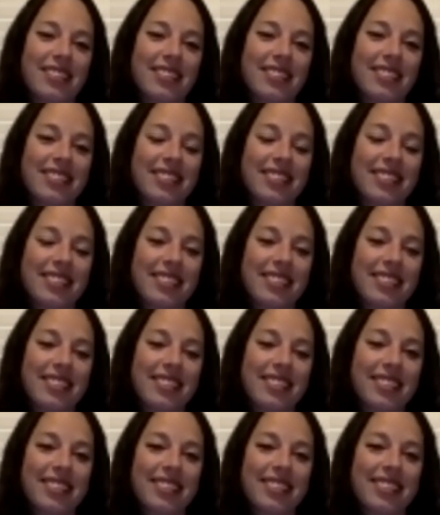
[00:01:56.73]

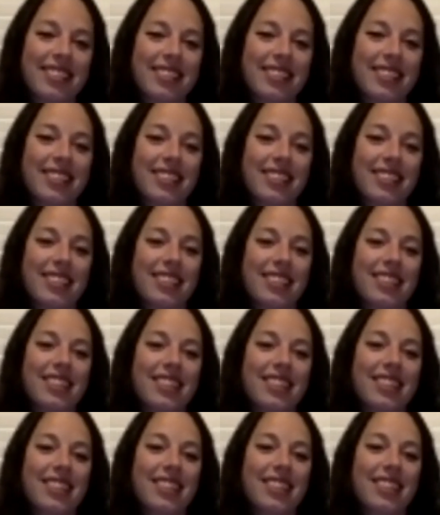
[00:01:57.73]

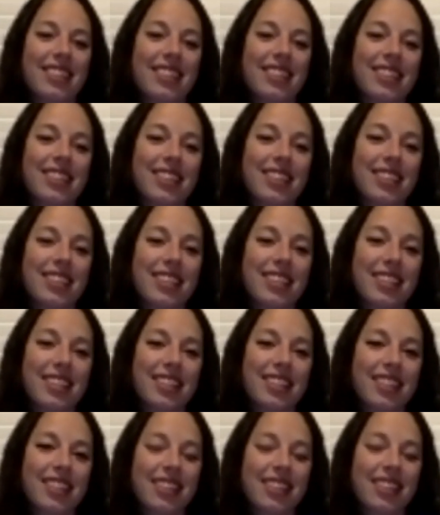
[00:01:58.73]

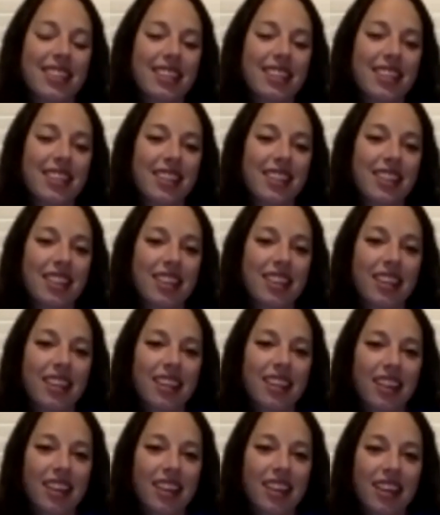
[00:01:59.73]

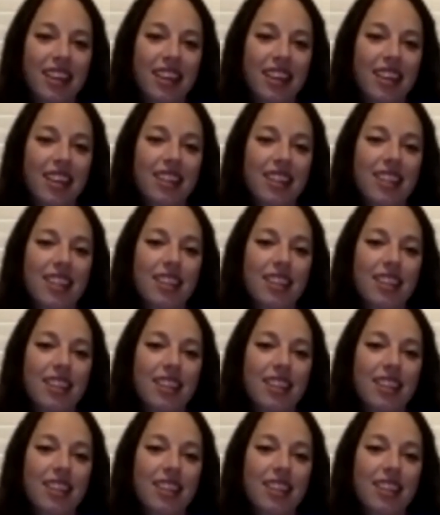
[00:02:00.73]
This person isn't speaking.